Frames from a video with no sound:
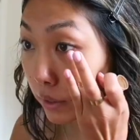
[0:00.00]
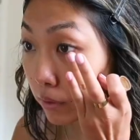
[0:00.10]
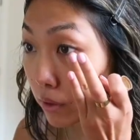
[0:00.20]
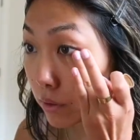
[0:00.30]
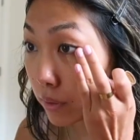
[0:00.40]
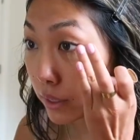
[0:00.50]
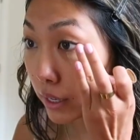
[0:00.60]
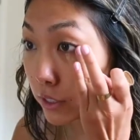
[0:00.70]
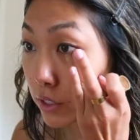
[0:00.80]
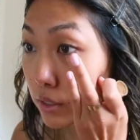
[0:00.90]
I don't know, and
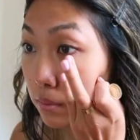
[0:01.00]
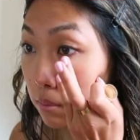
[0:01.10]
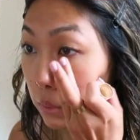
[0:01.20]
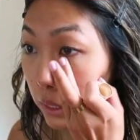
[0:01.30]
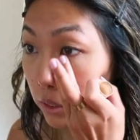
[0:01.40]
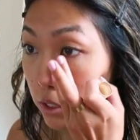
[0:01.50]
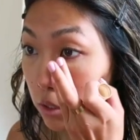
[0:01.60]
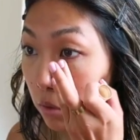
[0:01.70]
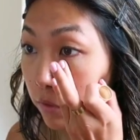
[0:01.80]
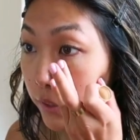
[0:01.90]
I just I just
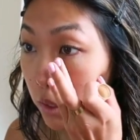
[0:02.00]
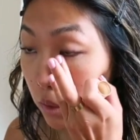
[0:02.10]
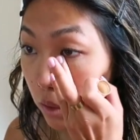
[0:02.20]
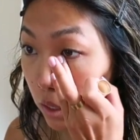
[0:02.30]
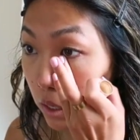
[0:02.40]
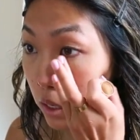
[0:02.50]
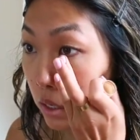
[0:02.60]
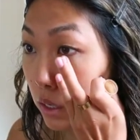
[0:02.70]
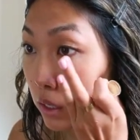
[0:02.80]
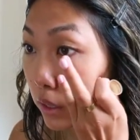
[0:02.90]
don't feel
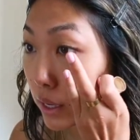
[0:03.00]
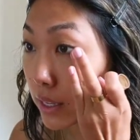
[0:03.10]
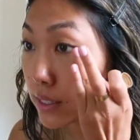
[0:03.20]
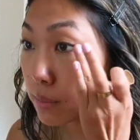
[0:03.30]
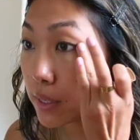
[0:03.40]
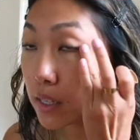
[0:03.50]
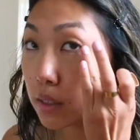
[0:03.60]
like that's me